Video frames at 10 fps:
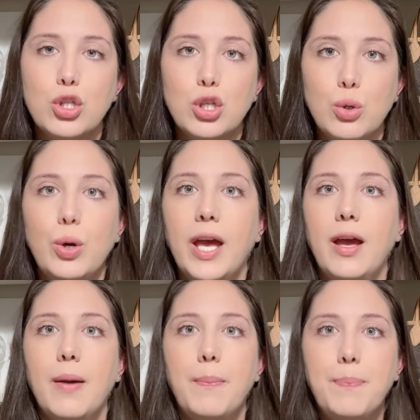to
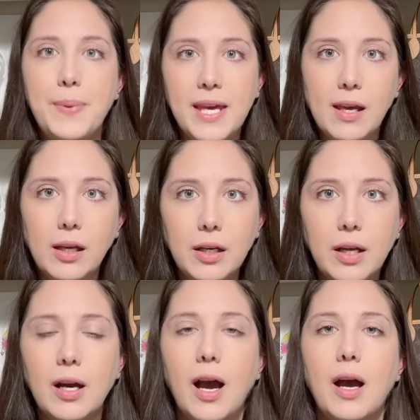it being
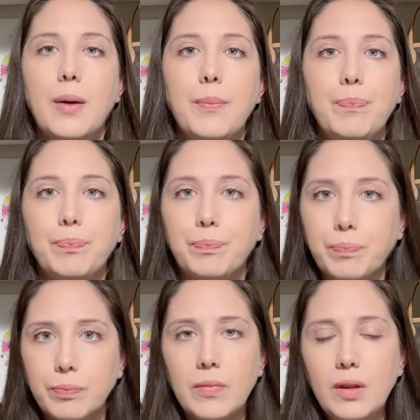
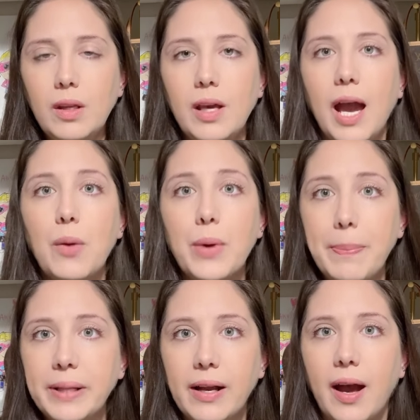a
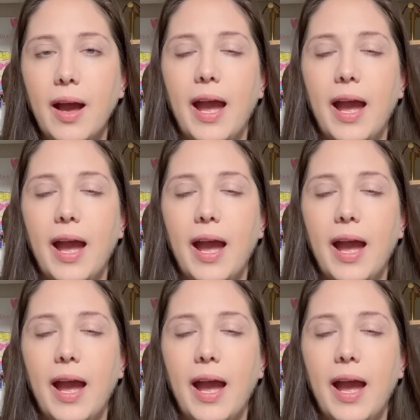replica